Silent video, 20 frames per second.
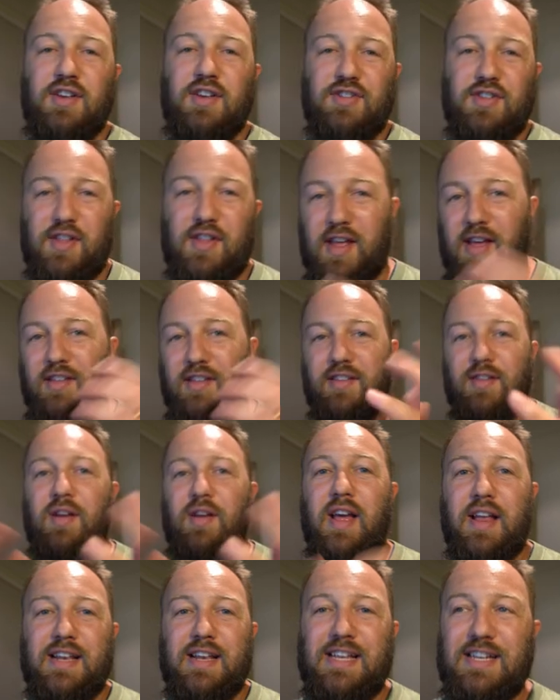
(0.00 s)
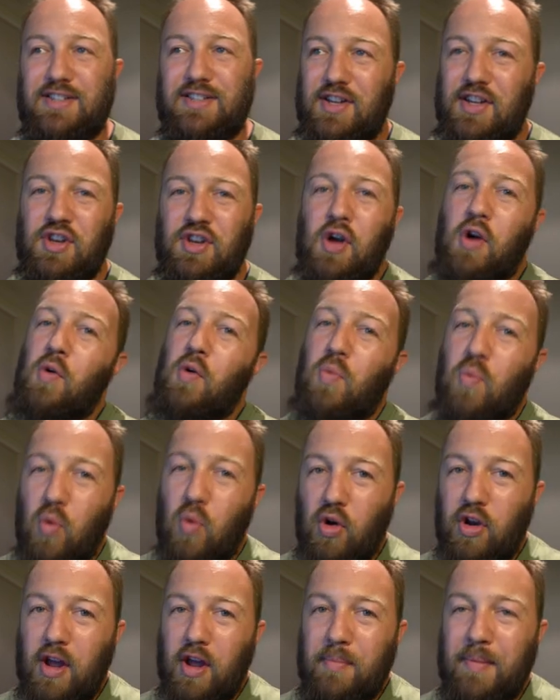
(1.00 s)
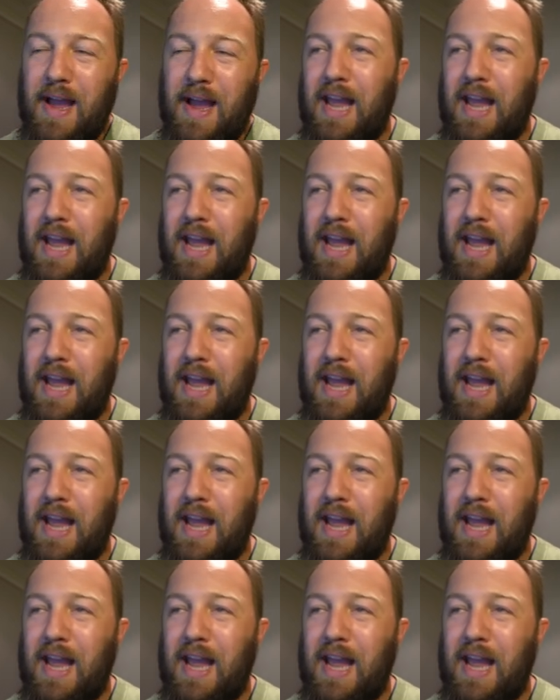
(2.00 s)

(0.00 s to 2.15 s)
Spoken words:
So that at least I know what I'm